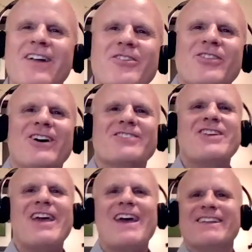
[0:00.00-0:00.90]
thoughts.
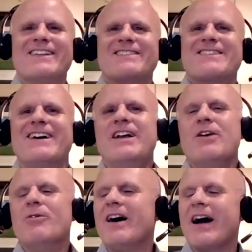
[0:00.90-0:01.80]
Yeah, let's. Uh,
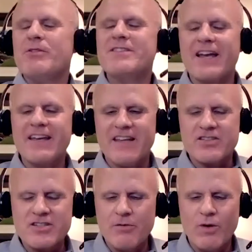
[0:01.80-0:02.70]
well, I would tell you
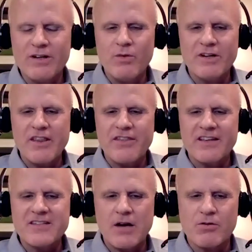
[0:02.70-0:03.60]
this. One one of the
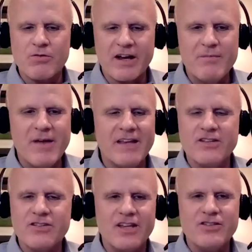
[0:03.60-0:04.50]
things I would recommend,
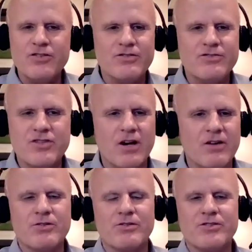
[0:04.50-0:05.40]
and, and you, Joe,
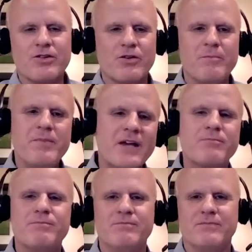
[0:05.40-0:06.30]
you're you're a big
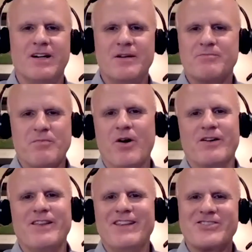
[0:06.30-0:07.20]
uh,
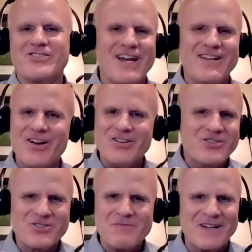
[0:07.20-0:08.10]
proponent of this because I know you
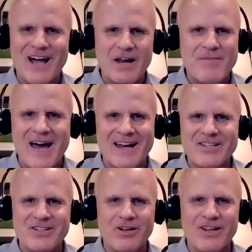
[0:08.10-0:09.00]
speak a lot about it.
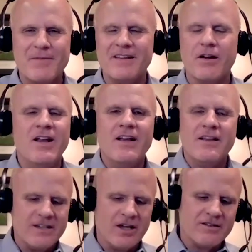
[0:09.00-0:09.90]
You know a lot about
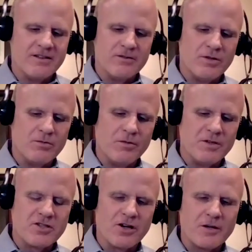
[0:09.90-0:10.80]
You know w- when we
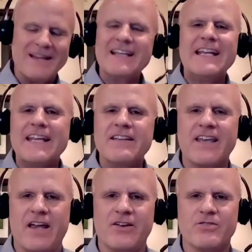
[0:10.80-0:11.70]
talk about leading
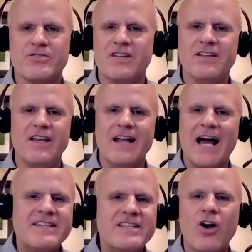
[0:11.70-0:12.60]
indicators and and
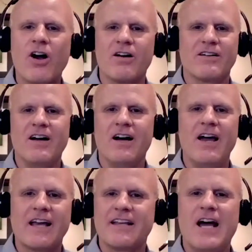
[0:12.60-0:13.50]
ITR uh,
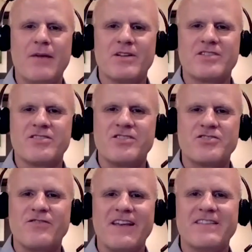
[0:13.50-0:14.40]
economics is
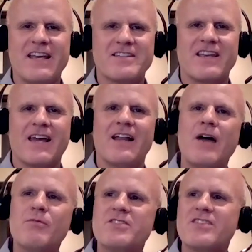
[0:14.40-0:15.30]
just fantastic at it.
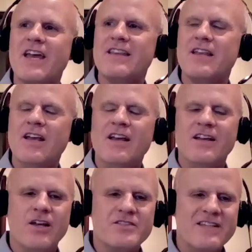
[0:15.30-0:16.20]
I would say that
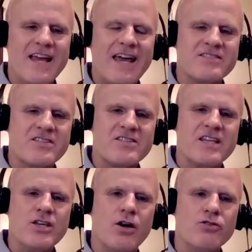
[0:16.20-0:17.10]
you know today as a
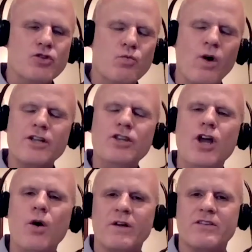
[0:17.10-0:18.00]
CEO, you want to
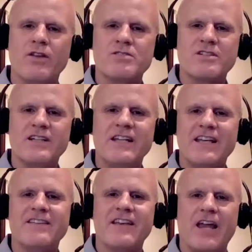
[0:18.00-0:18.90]
know what those leading
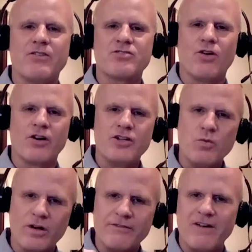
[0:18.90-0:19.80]
indicators are. You
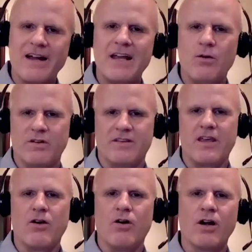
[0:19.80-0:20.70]
want to find out what
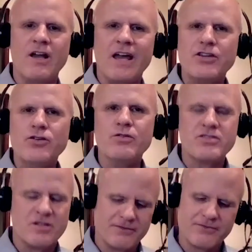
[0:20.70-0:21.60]
they are and use
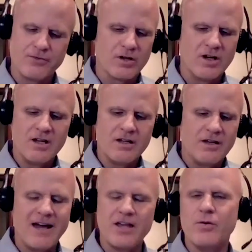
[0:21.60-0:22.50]
them for
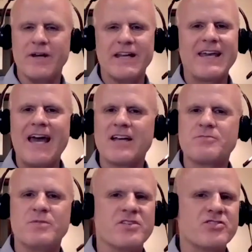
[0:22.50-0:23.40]
evaluating
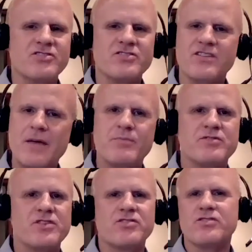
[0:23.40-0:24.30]
cash positions and debt
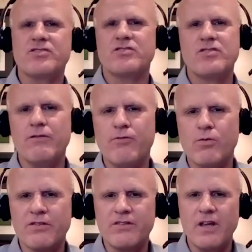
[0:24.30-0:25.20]
positions and so
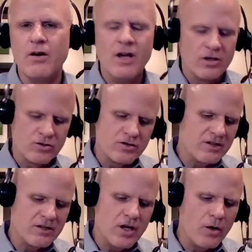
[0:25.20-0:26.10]
forth. You know,
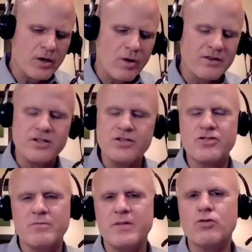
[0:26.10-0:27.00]
knowing whether you
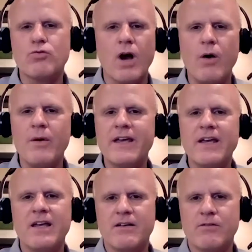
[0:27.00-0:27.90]
should be
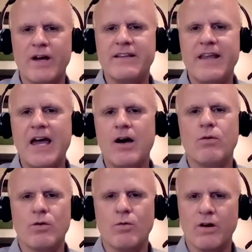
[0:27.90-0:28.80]
growing right now
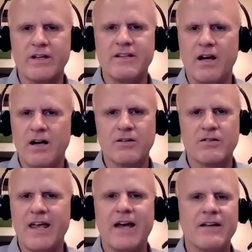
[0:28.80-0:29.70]
or working to hunker
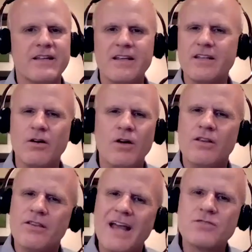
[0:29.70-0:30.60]
down. You know,
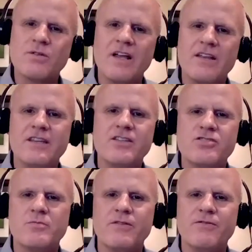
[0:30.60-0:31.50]
that's what I think you
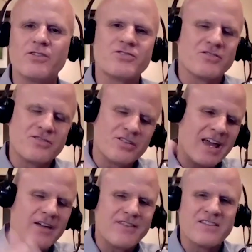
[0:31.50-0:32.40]
should be focused on. So
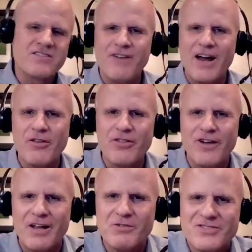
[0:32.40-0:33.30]
yeah, if that's a final
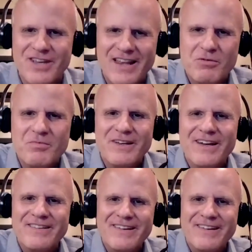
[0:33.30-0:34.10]
thought, I would say that would be it.